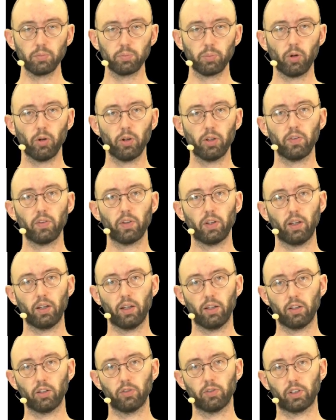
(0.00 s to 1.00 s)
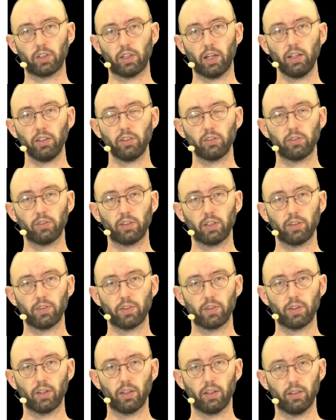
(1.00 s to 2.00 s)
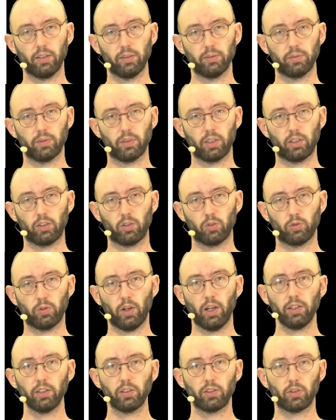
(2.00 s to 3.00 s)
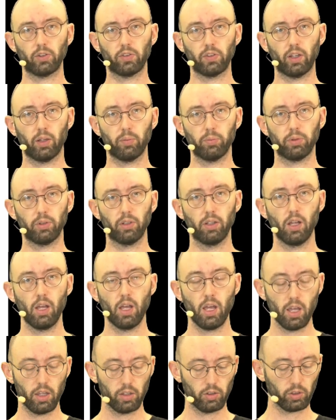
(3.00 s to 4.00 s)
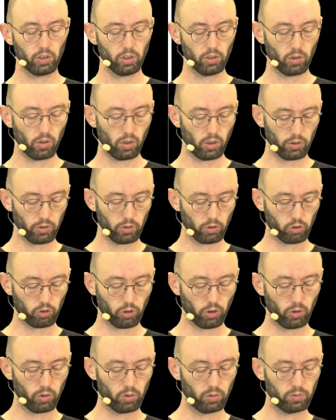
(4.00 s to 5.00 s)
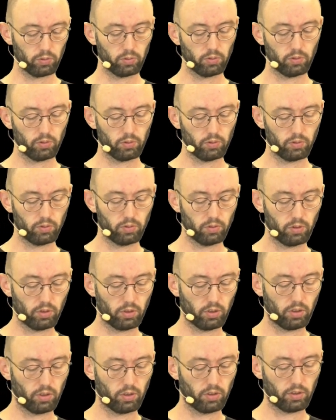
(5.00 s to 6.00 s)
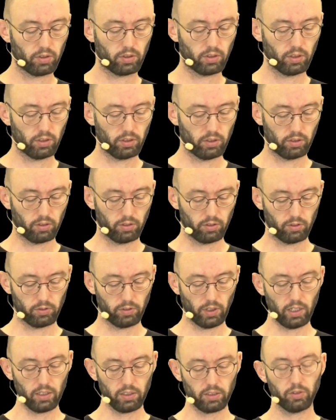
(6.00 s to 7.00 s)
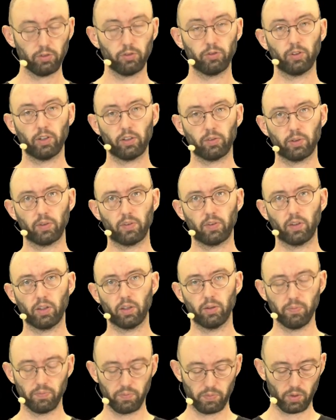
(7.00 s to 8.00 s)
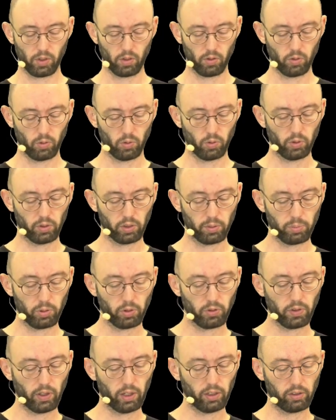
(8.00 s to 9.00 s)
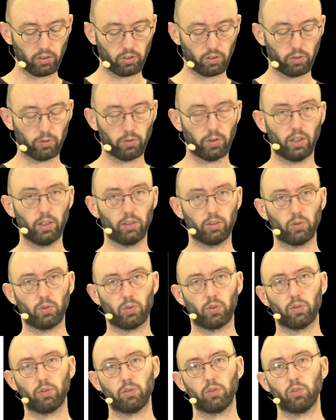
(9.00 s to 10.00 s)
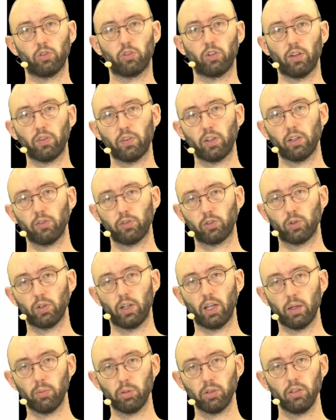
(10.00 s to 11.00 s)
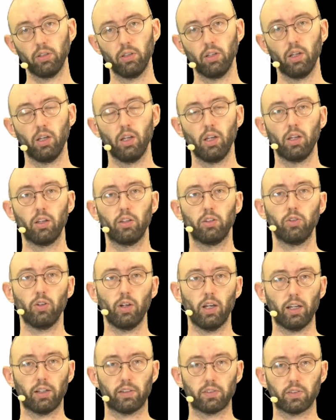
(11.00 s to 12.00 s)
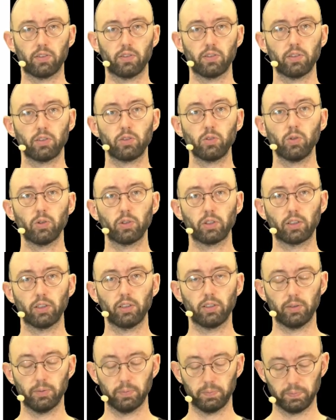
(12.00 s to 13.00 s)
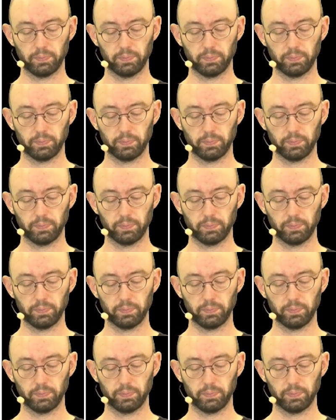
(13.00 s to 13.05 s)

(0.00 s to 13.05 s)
points in any of the categories that you find in your sample, you can also show the relative frequency or the percentage of values. You just have to label your axis accordingly.